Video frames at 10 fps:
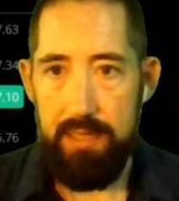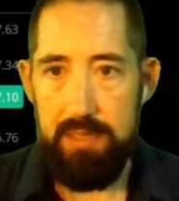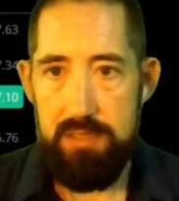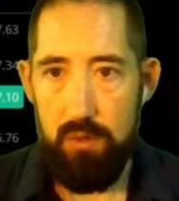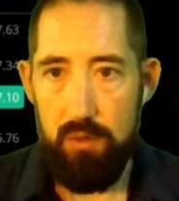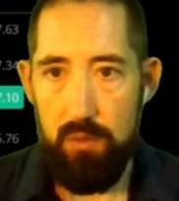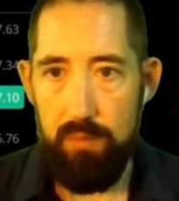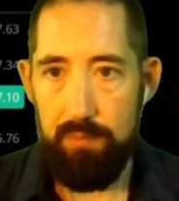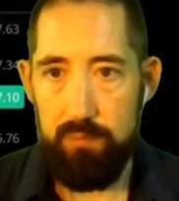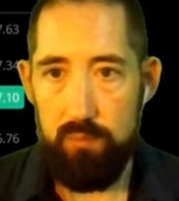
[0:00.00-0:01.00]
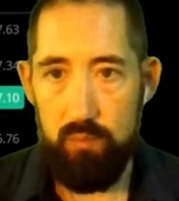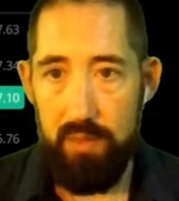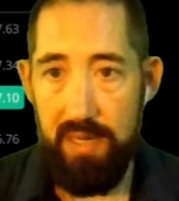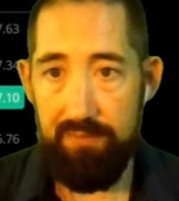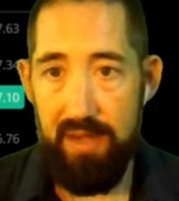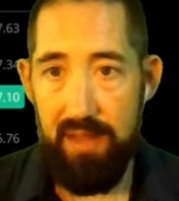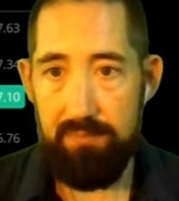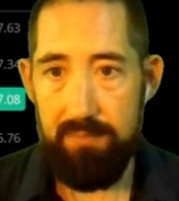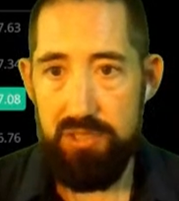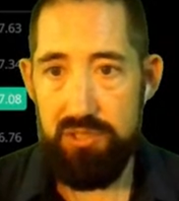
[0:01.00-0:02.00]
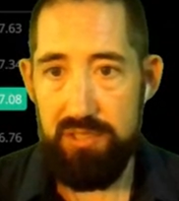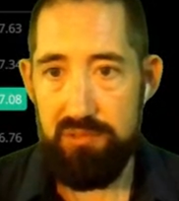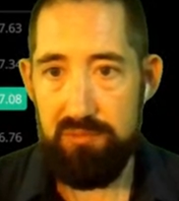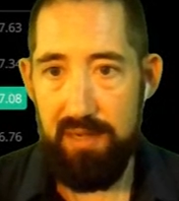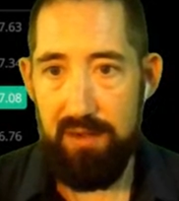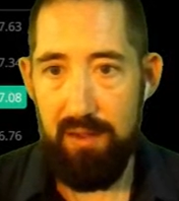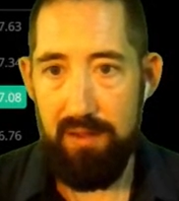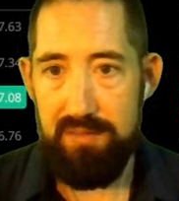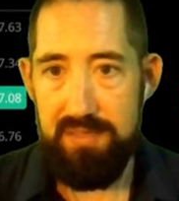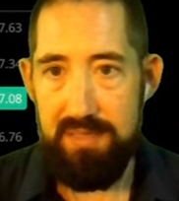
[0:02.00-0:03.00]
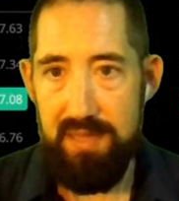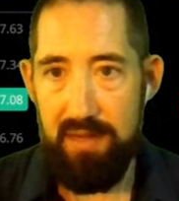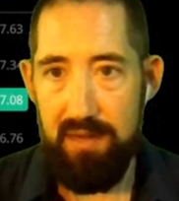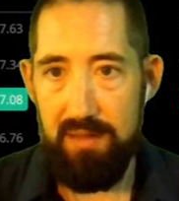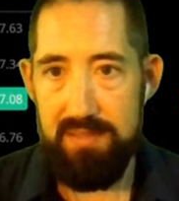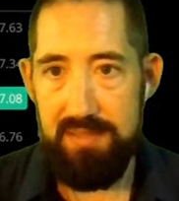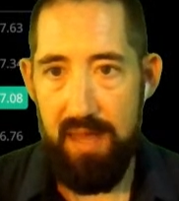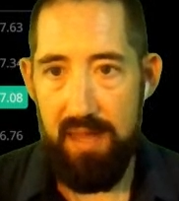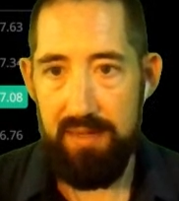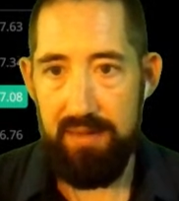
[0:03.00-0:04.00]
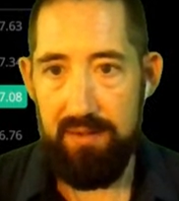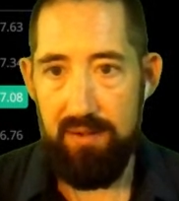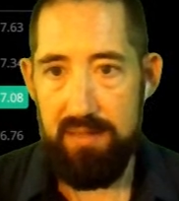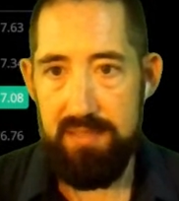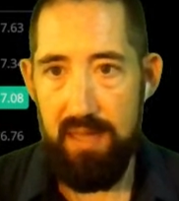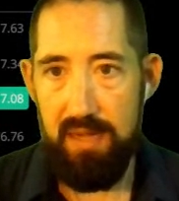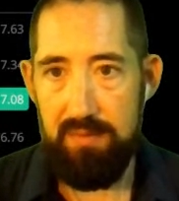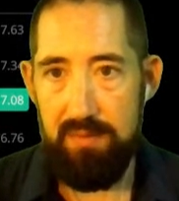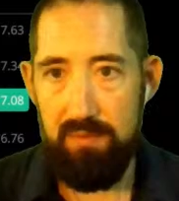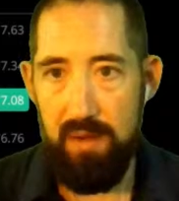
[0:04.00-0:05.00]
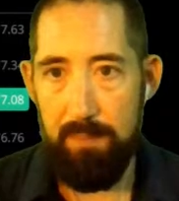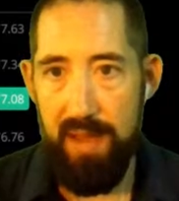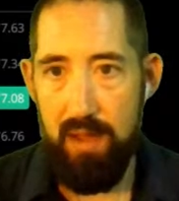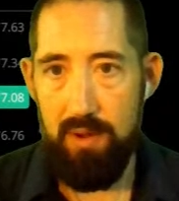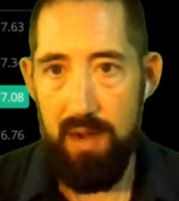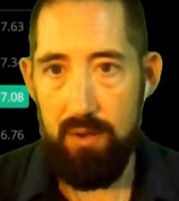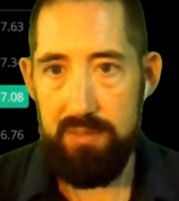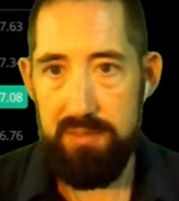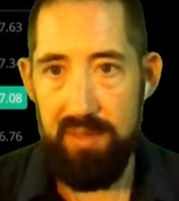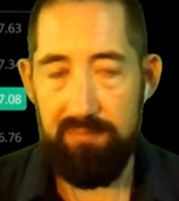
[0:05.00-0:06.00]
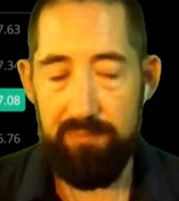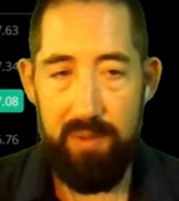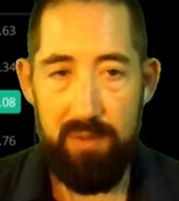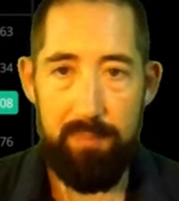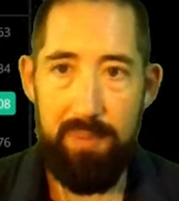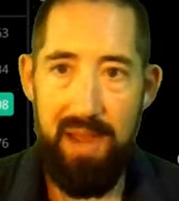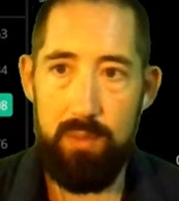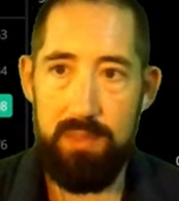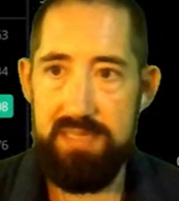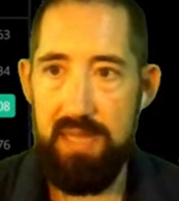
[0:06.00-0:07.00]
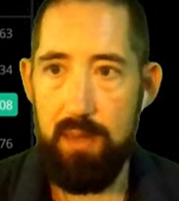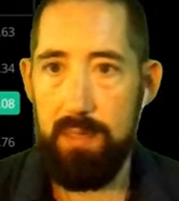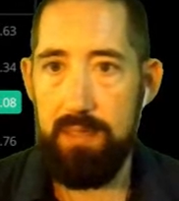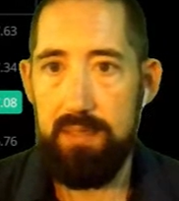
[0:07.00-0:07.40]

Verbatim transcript: so we haven't had much to trade on since I got started here. I started uh, Power Hour has been very powerless hour.